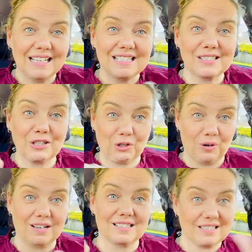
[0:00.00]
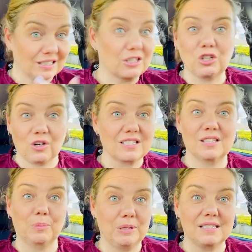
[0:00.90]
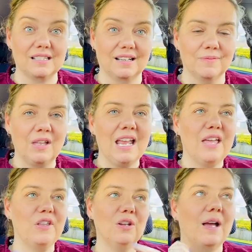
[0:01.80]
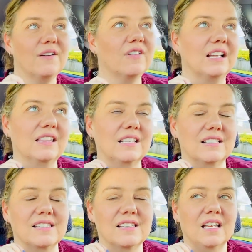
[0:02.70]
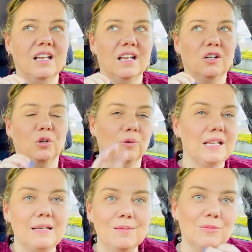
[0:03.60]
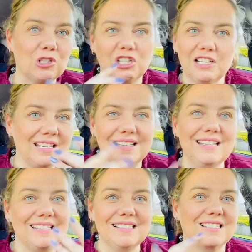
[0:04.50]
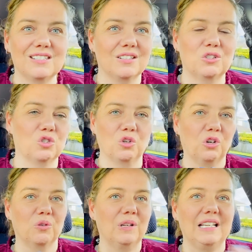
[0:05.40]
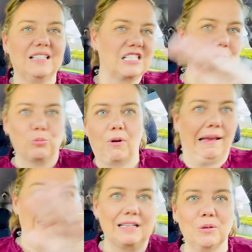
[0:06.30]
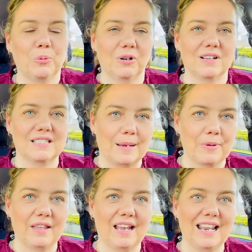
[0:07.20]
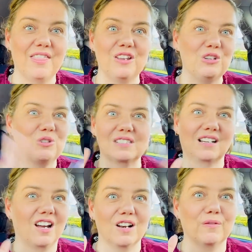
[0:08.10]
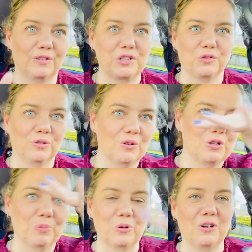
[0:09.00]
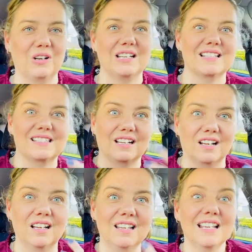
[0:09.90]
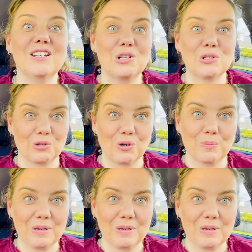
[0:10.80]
is the crust. That's the crust of the pizza. Then you have like this cream cheese sugary spread that you put on top of that. And then you just cut up fresh fruit and you put it on, and it's like a dessert